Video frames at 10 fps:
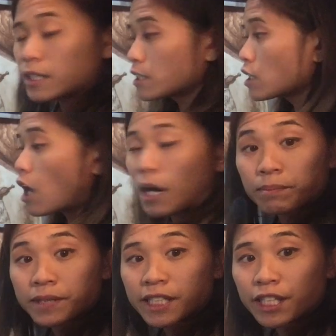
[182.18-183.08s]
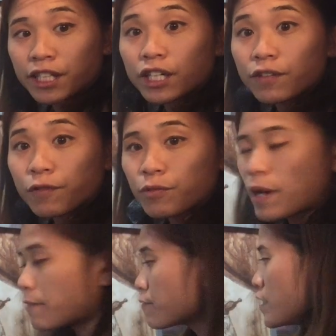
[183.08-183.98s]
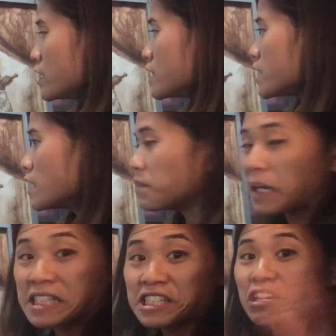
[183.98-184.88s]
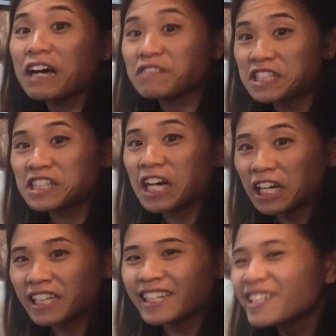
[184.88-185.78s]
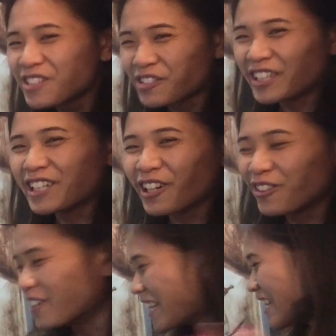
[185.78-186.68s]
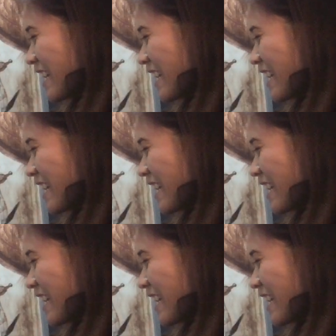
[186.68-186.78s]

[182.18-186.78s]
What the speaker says: comps here for reference. I still haven't decided which one to go with.